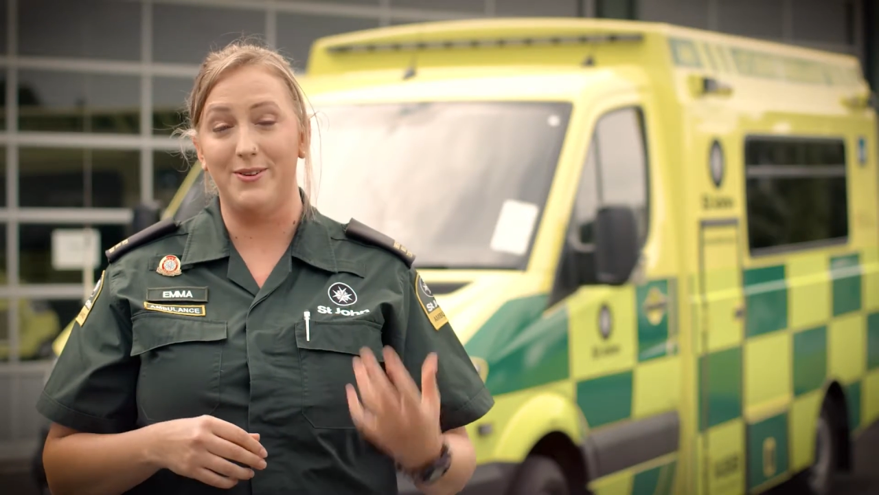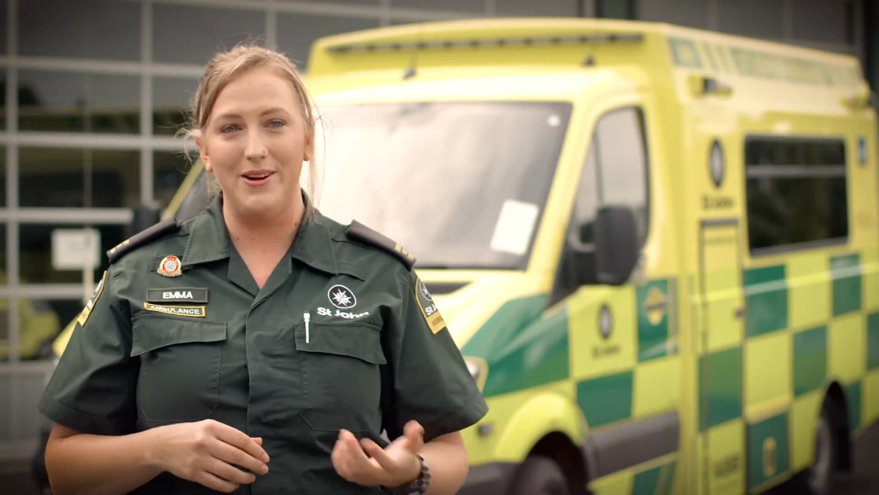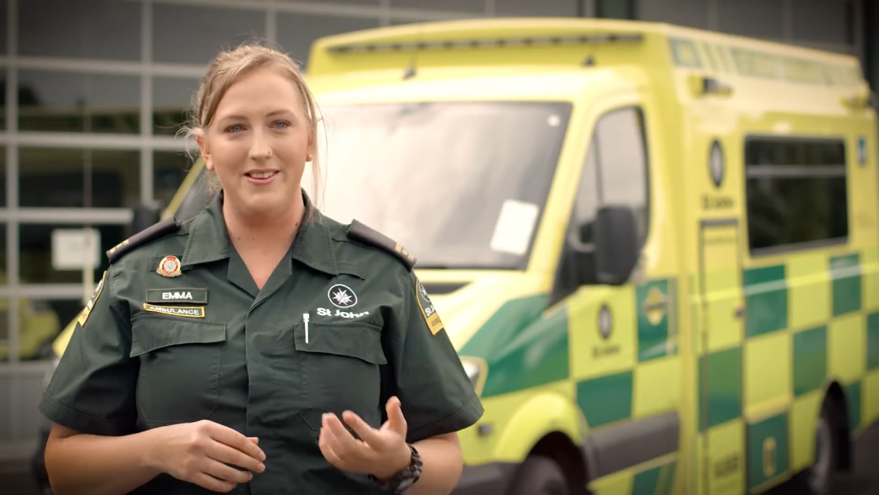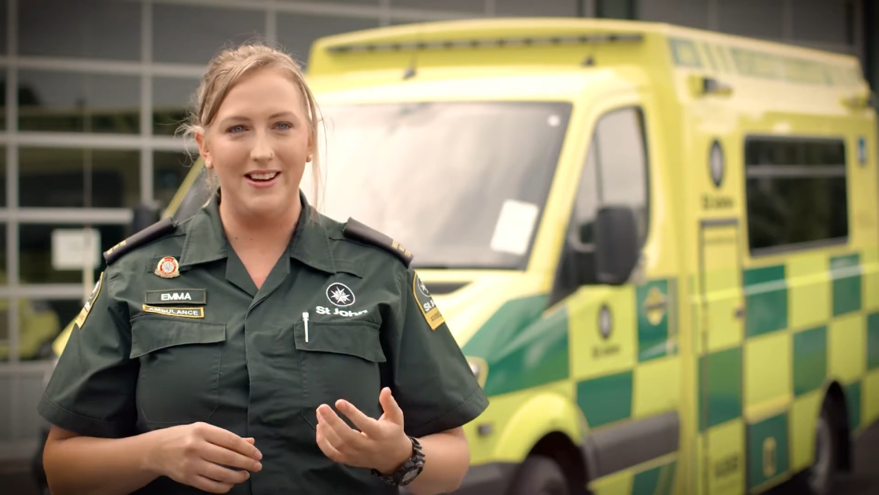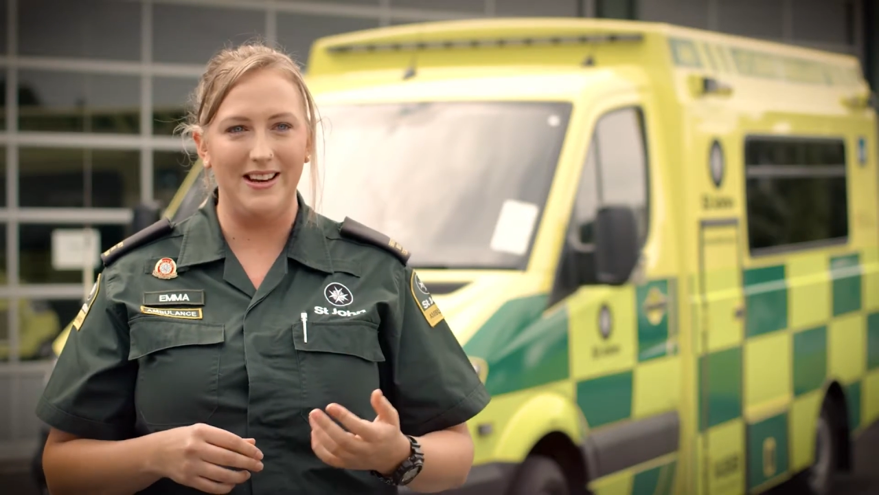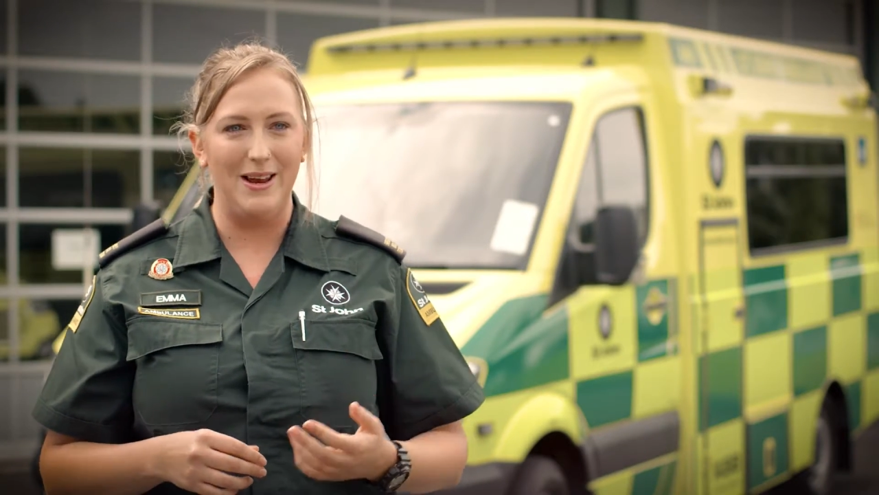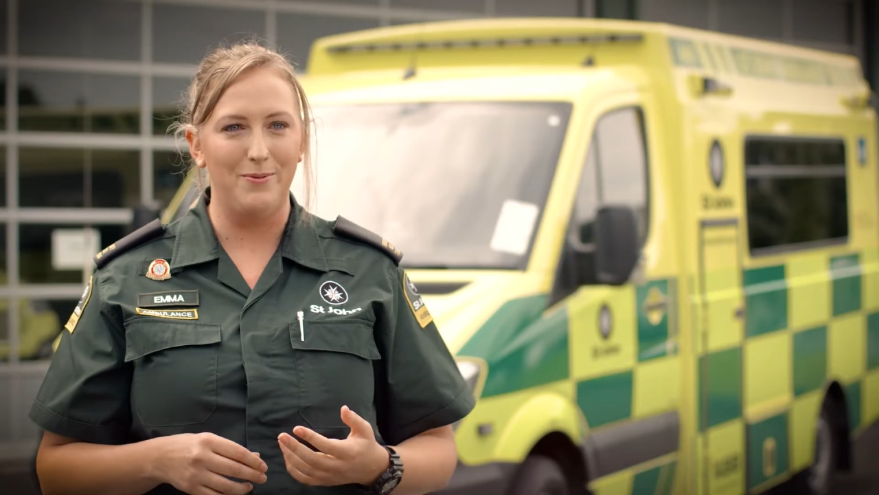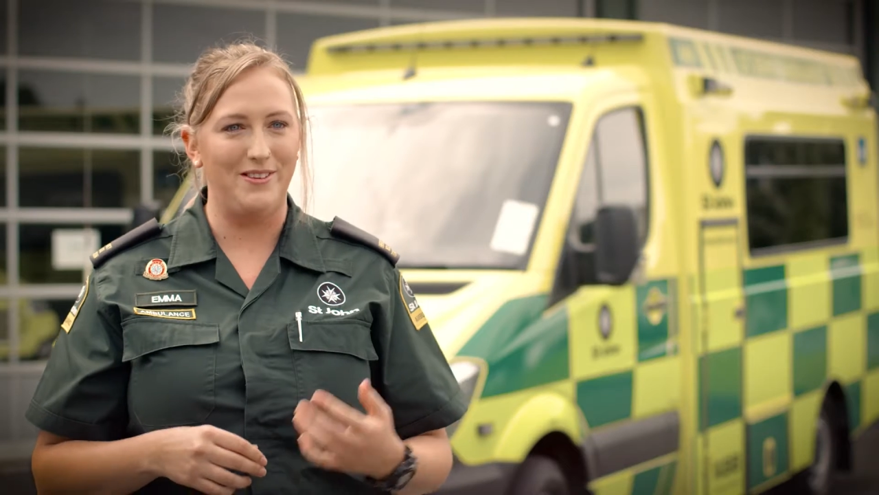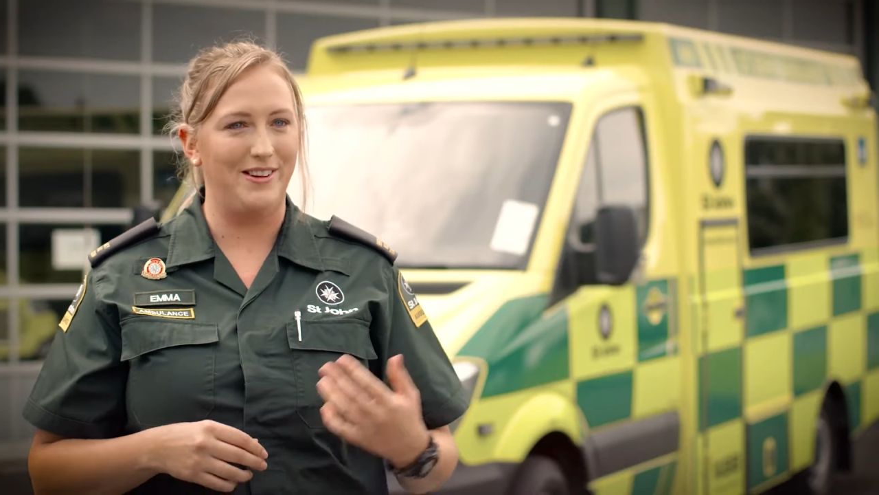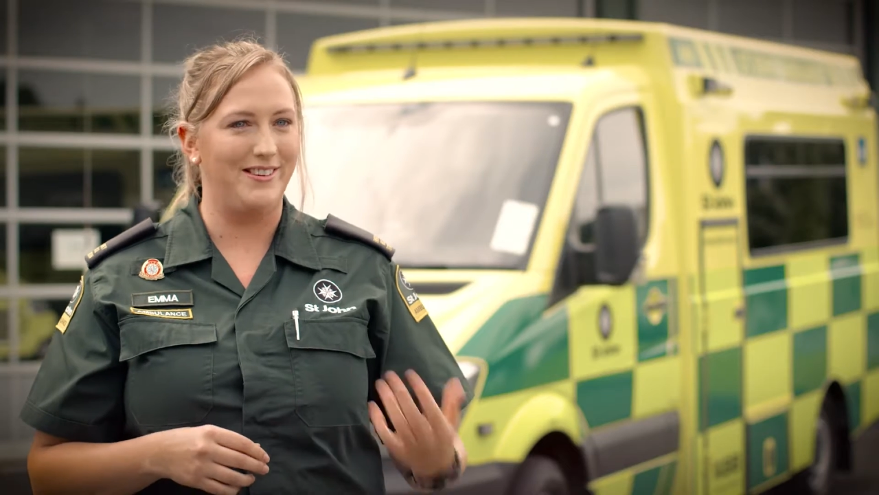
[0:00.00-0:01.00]
squeezing it again
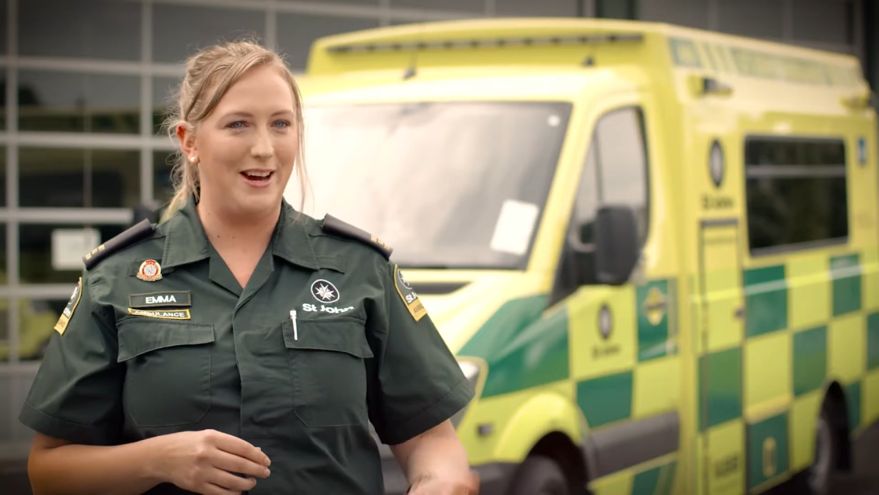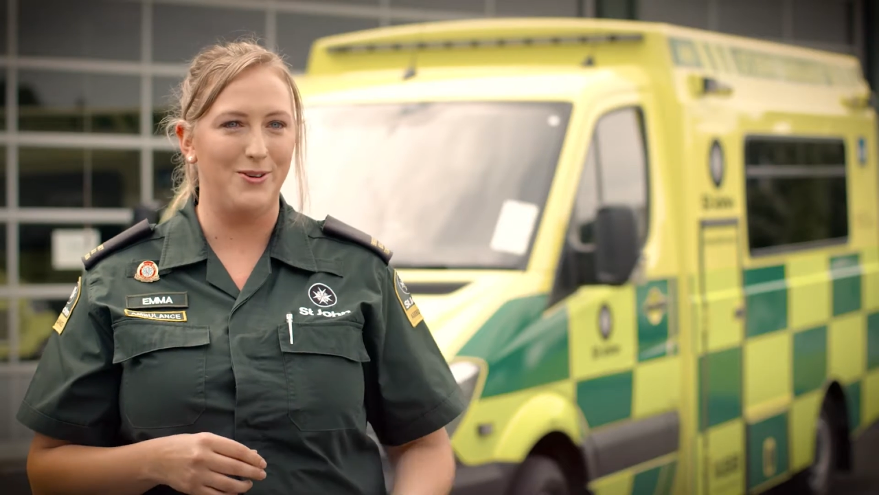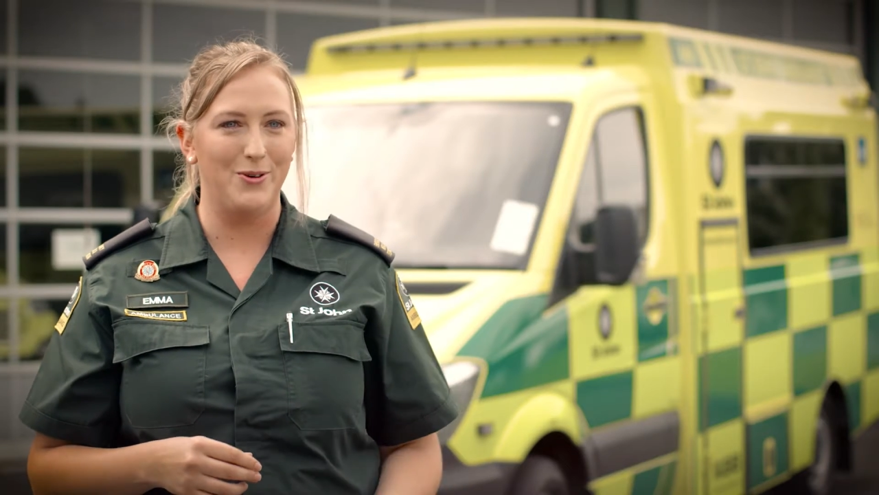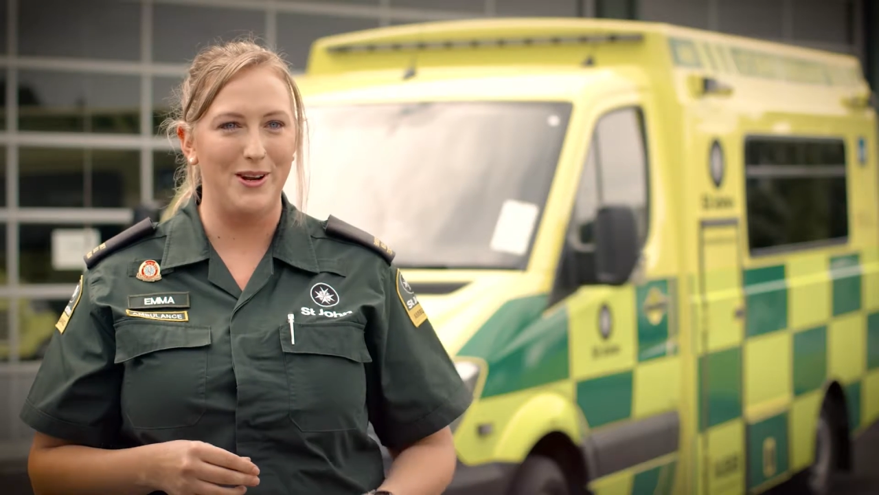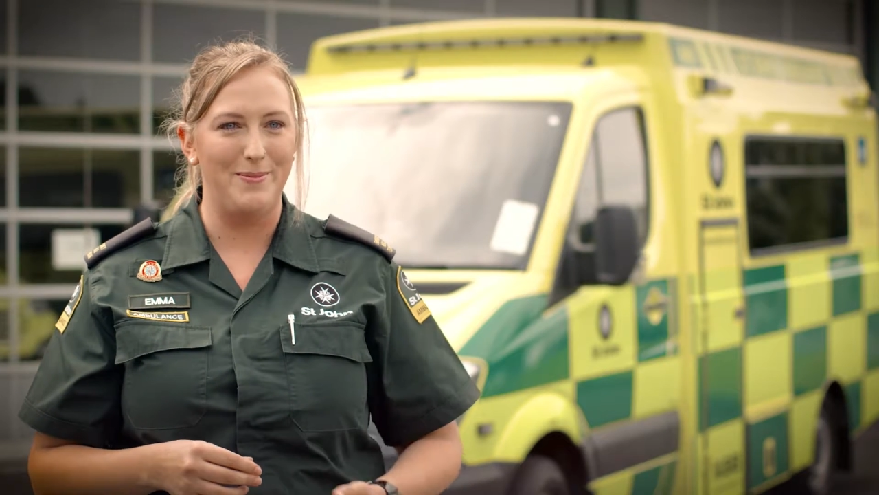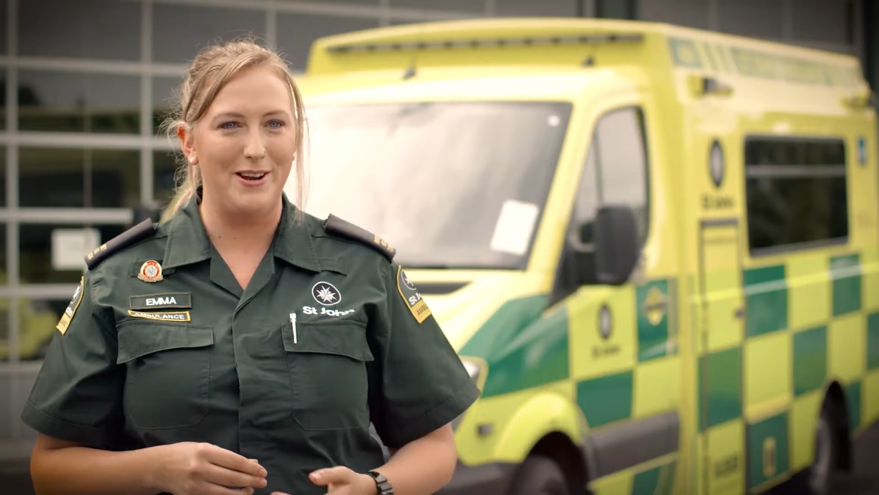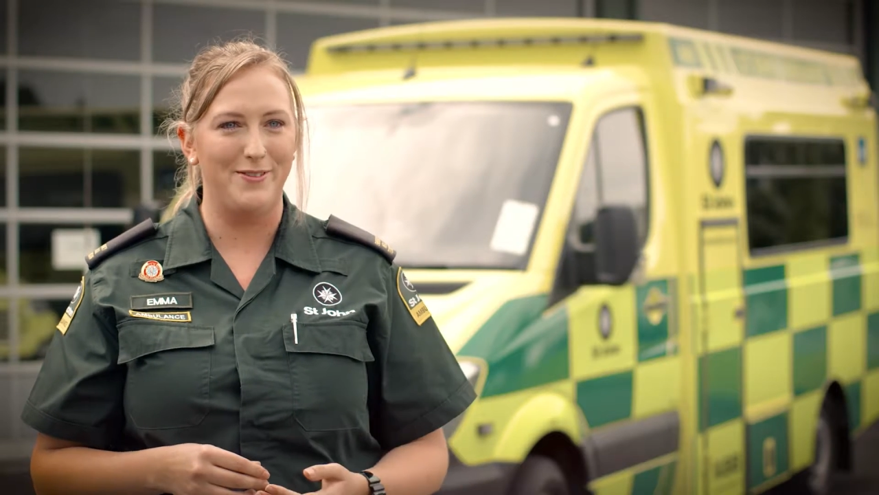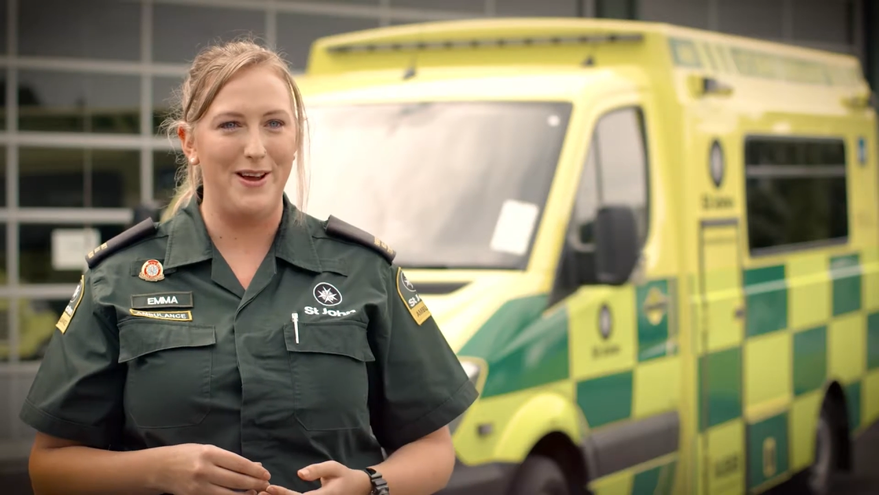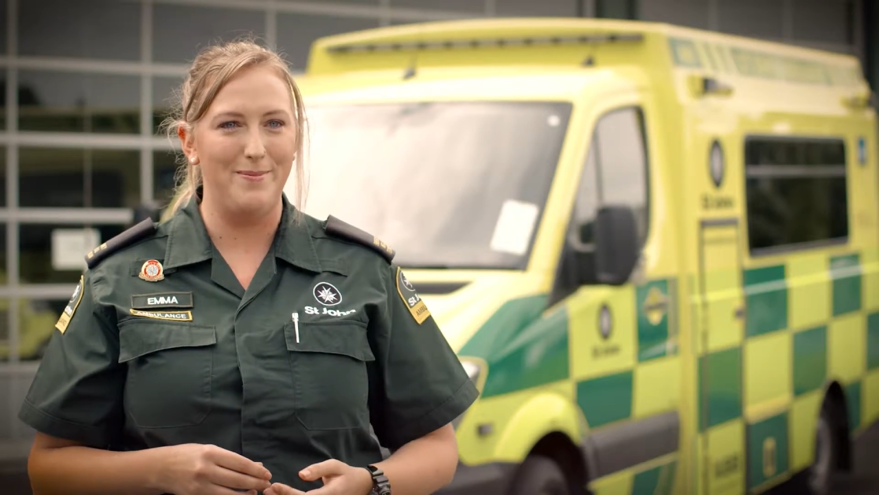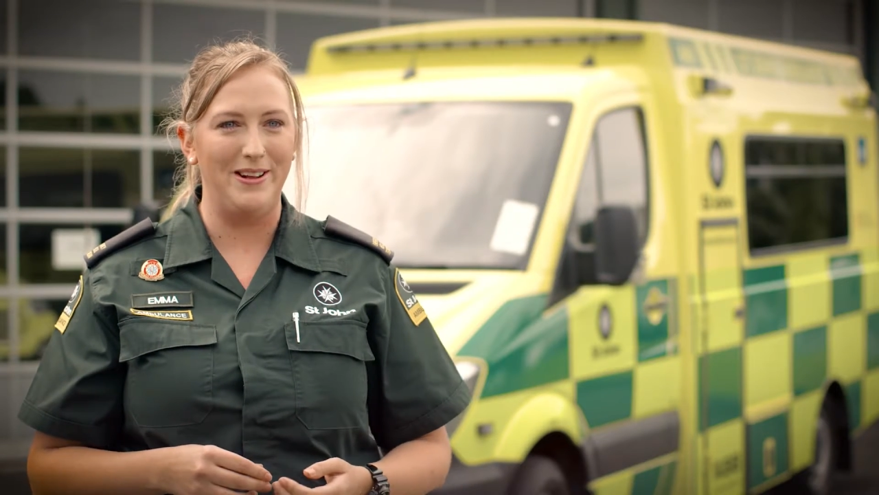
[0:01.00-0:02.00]
once I start talking about
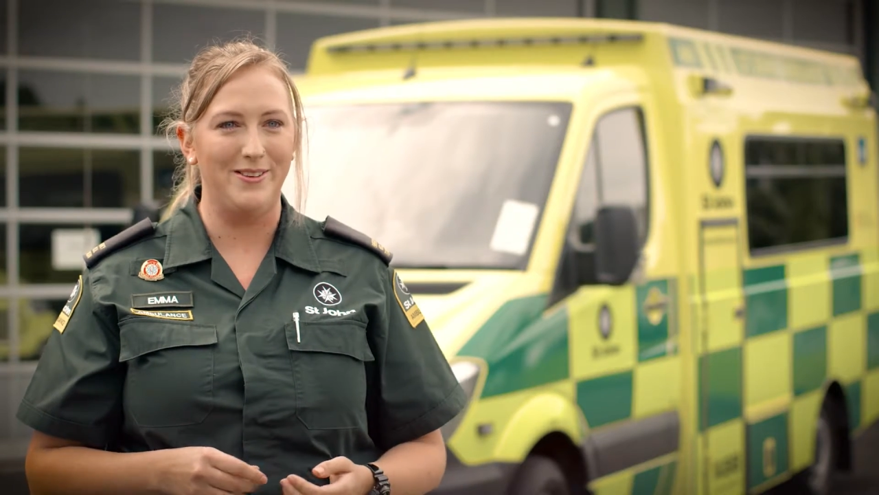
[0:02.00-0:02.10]
his family.